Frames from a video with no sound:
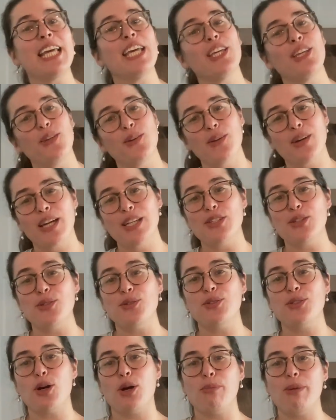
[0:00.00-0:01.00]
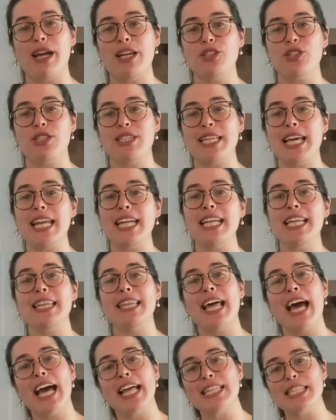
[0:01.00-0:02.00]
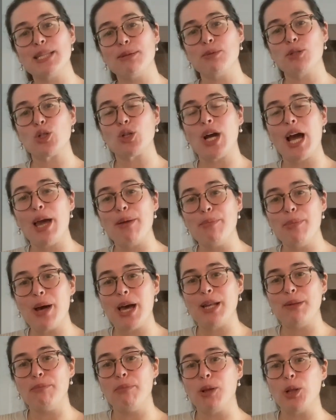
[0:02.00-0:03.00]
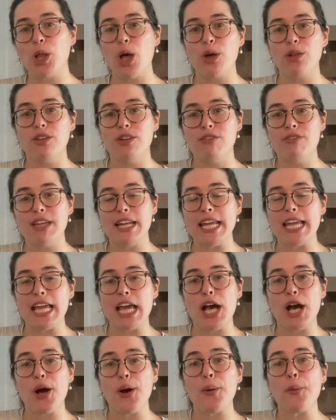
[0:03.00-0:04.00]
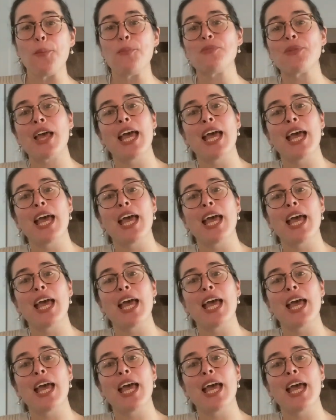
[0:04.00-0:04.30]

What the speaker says: you can do so by just hitting that subscribe button below the video.